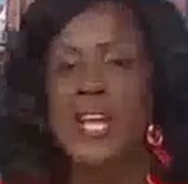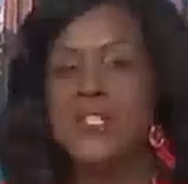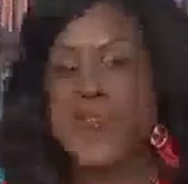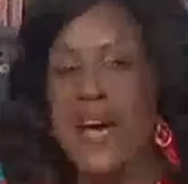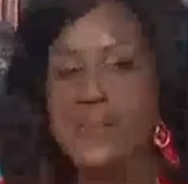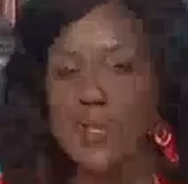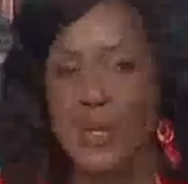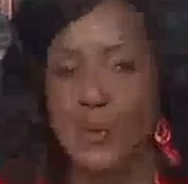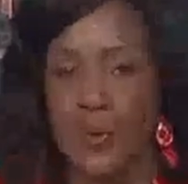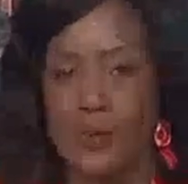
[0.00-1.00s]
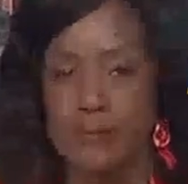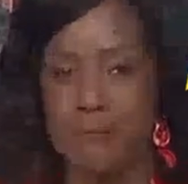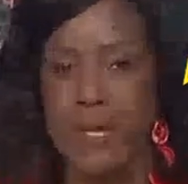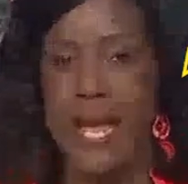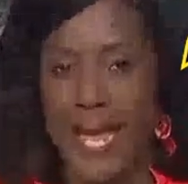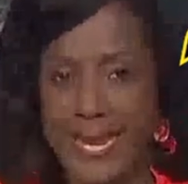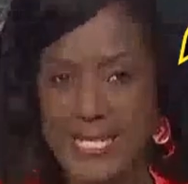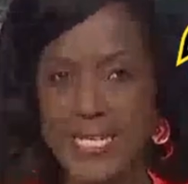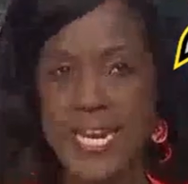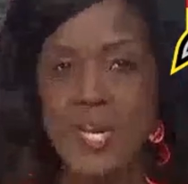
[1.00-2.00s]
She has 5 children,
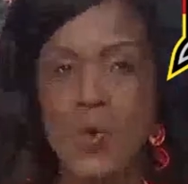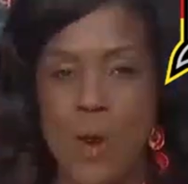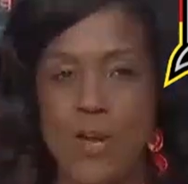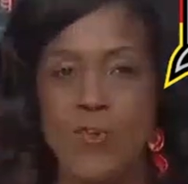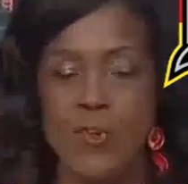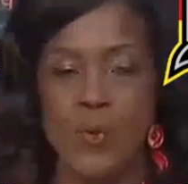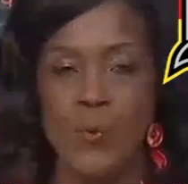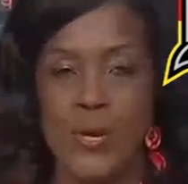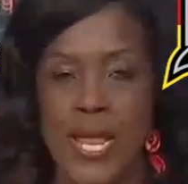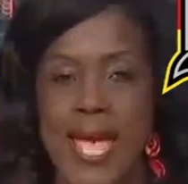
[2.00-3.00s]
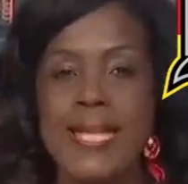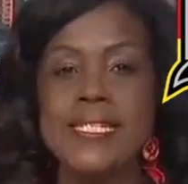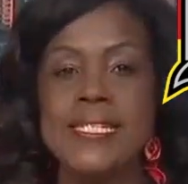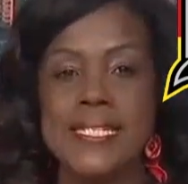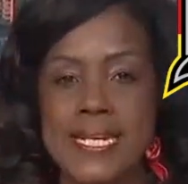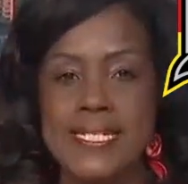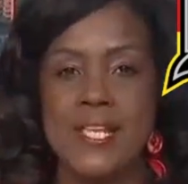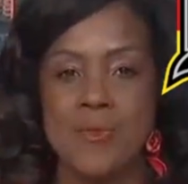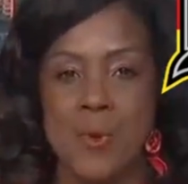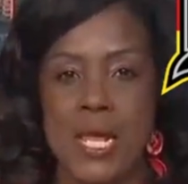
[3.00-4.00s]
18 grandchildren, and
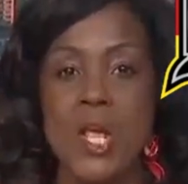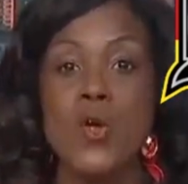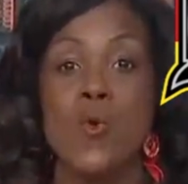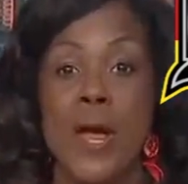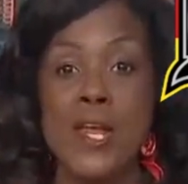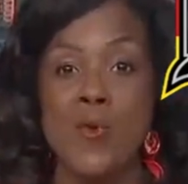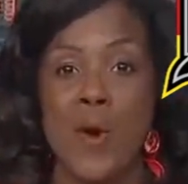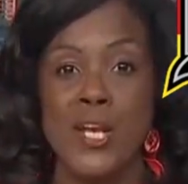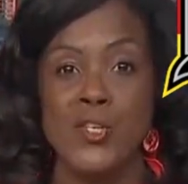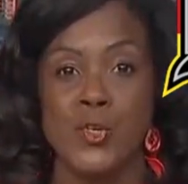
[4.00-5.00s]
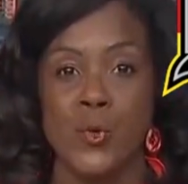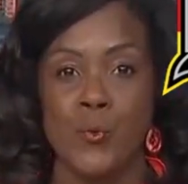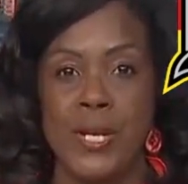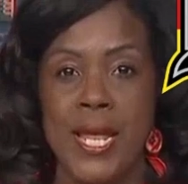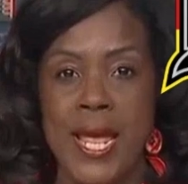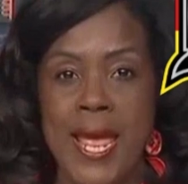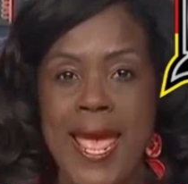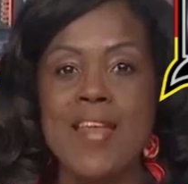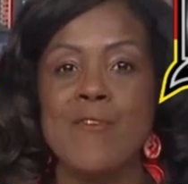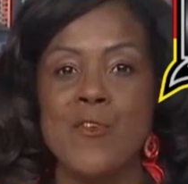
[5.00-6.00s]
63 great-grandchildren.
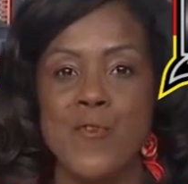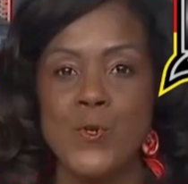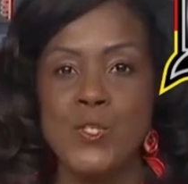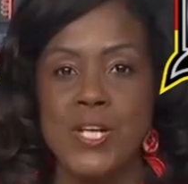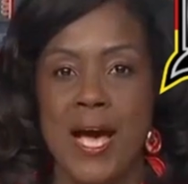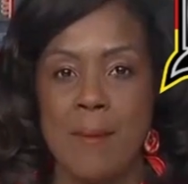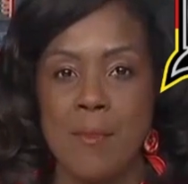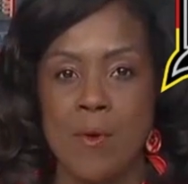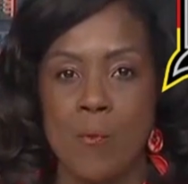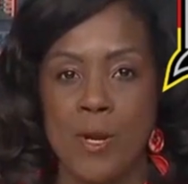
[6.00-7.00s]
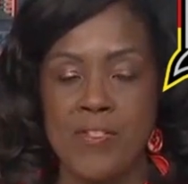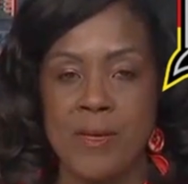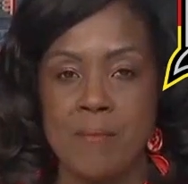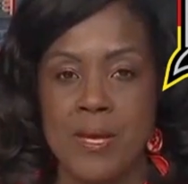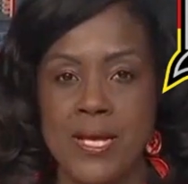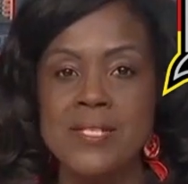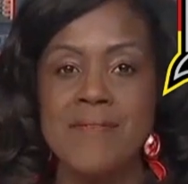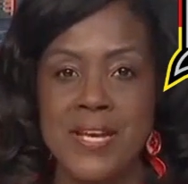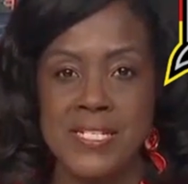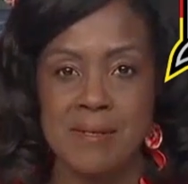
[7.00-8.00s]
And for the first time, one of them is
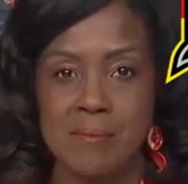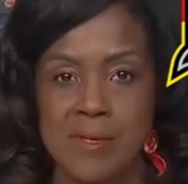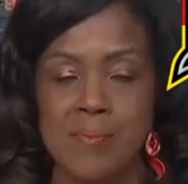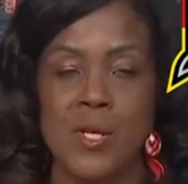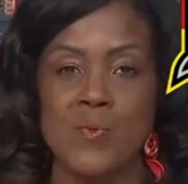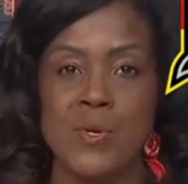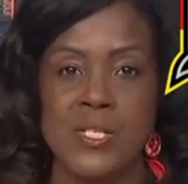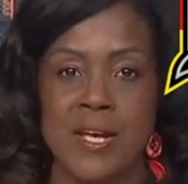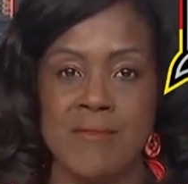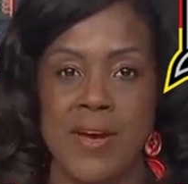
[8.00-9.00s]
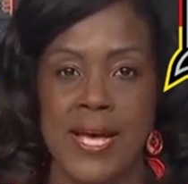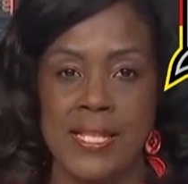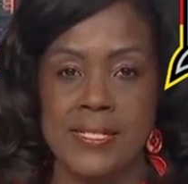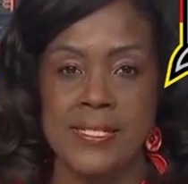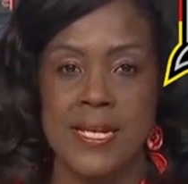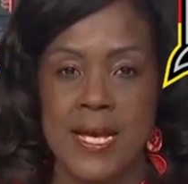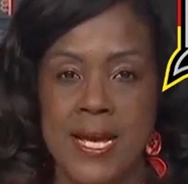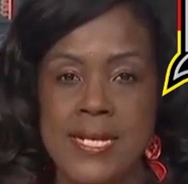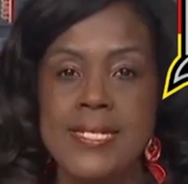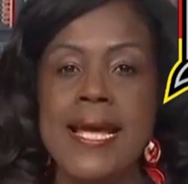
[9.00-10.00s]
a victim of Baltimore's gun violence.
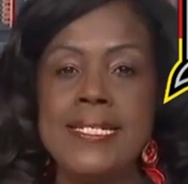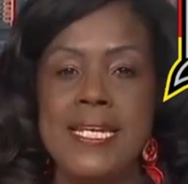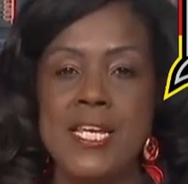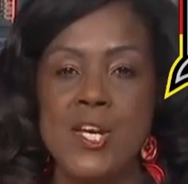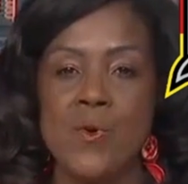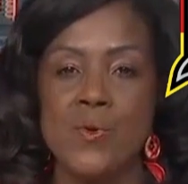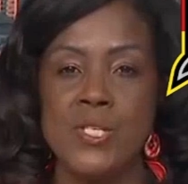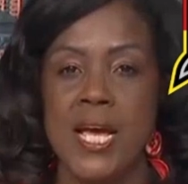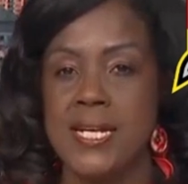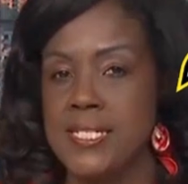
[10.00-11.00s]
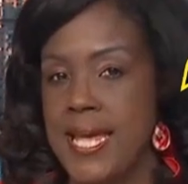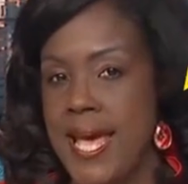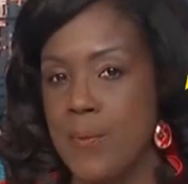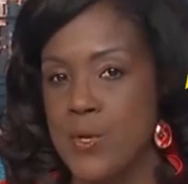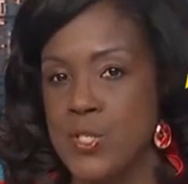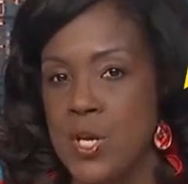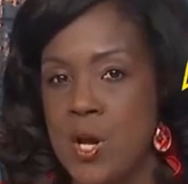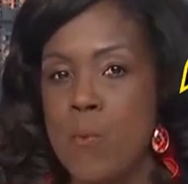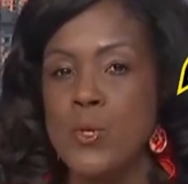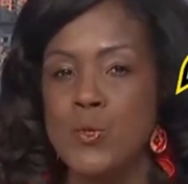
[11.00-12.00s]
19-year-old Deontay Edwards
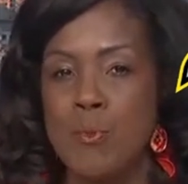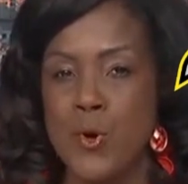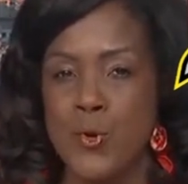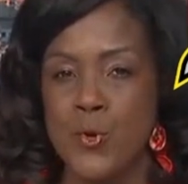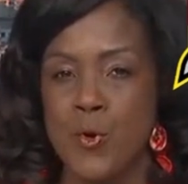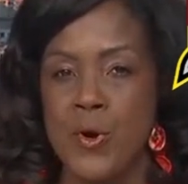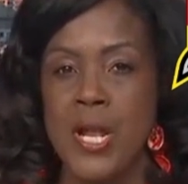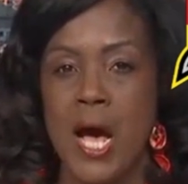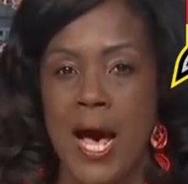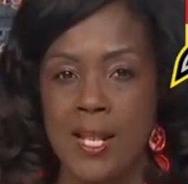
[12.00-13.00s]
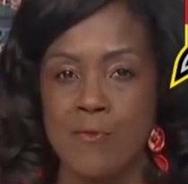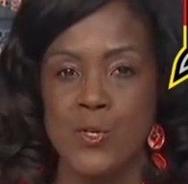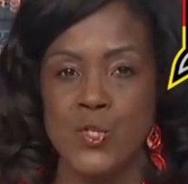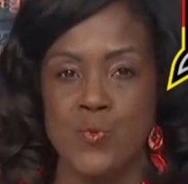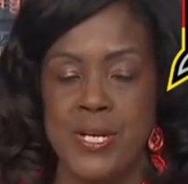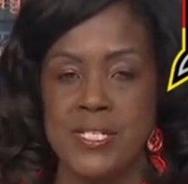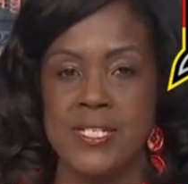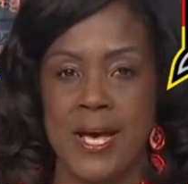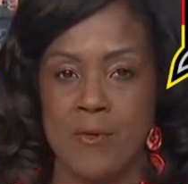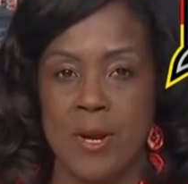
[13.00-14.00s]
was murdered on Oliver Street
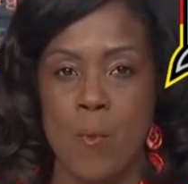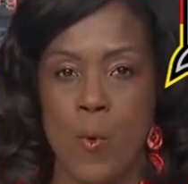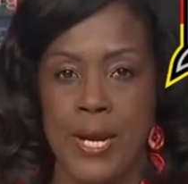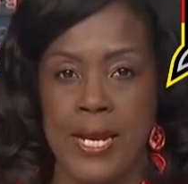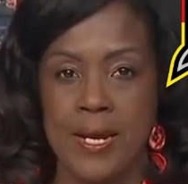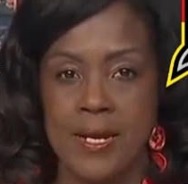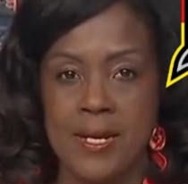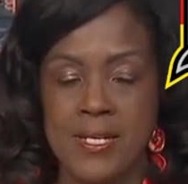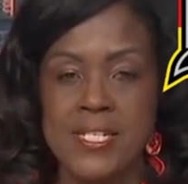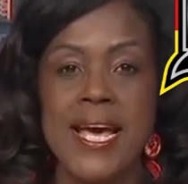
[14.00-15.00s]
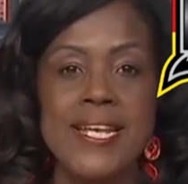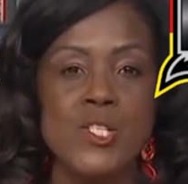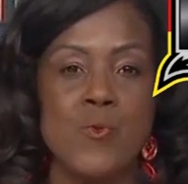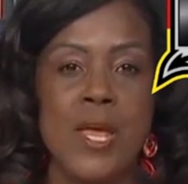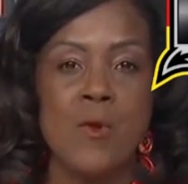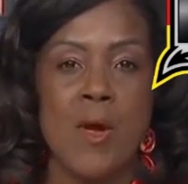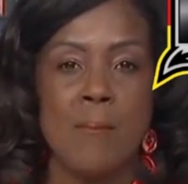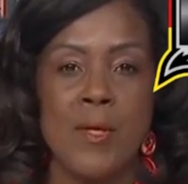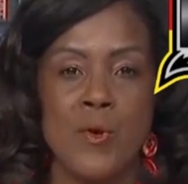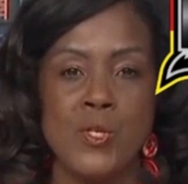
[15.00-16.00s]
Saturday morning. Tonight, his
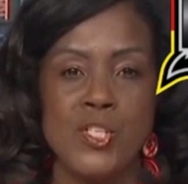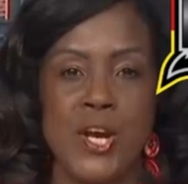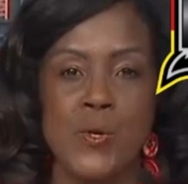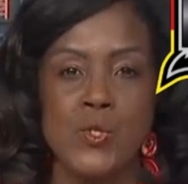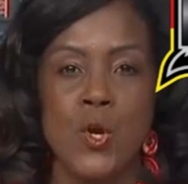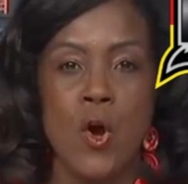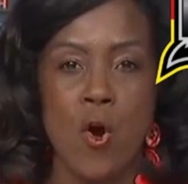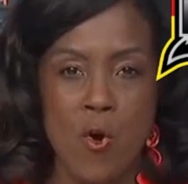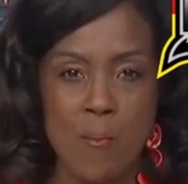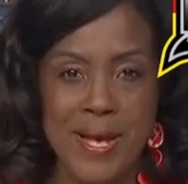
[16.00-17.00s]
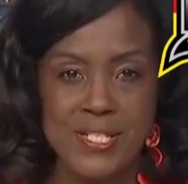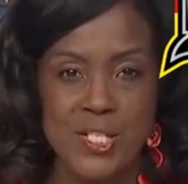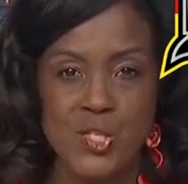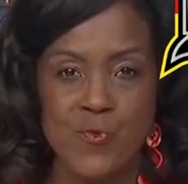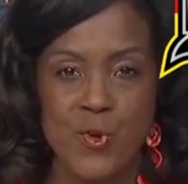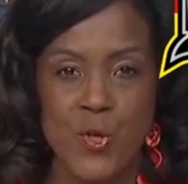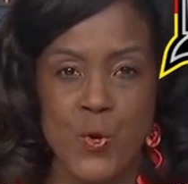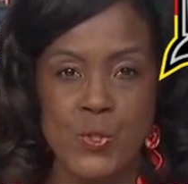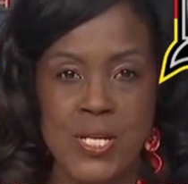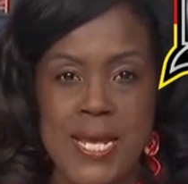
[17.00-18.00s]
great-grandmother shares her message for
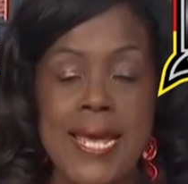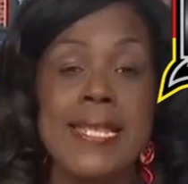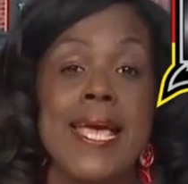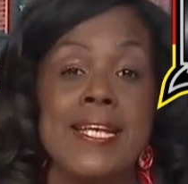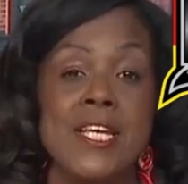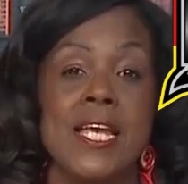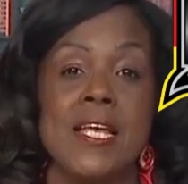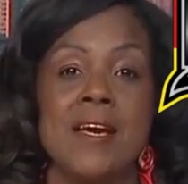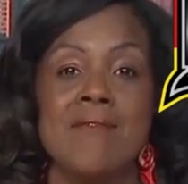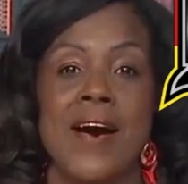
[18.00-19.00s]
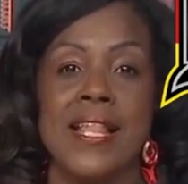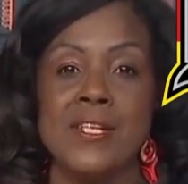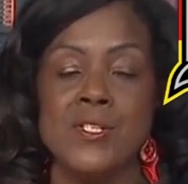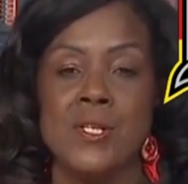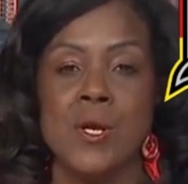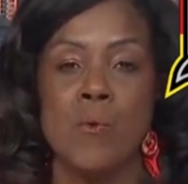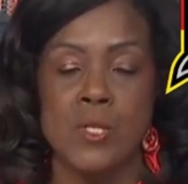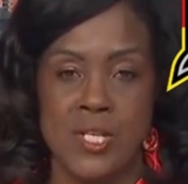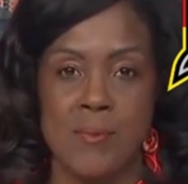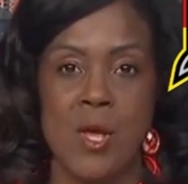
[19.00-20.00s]
those engaging in gun violence
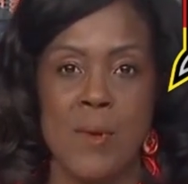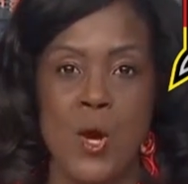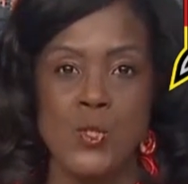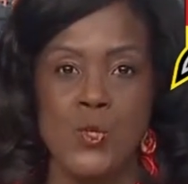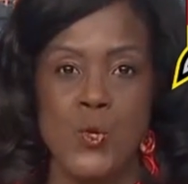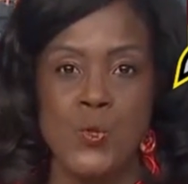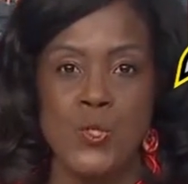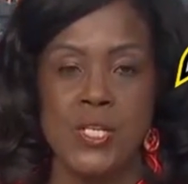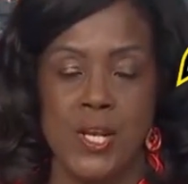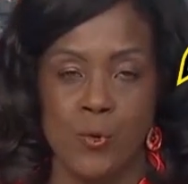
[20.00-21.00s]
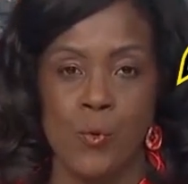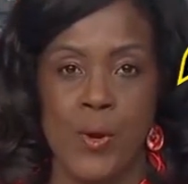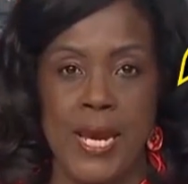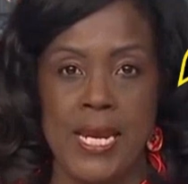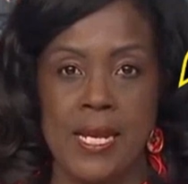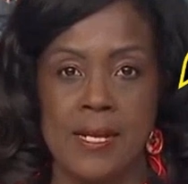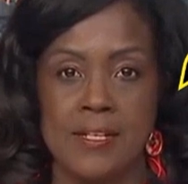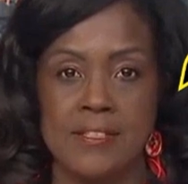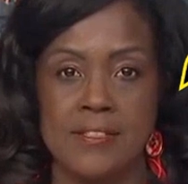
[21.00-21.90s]
with WMAR 2 News' Kendall Green.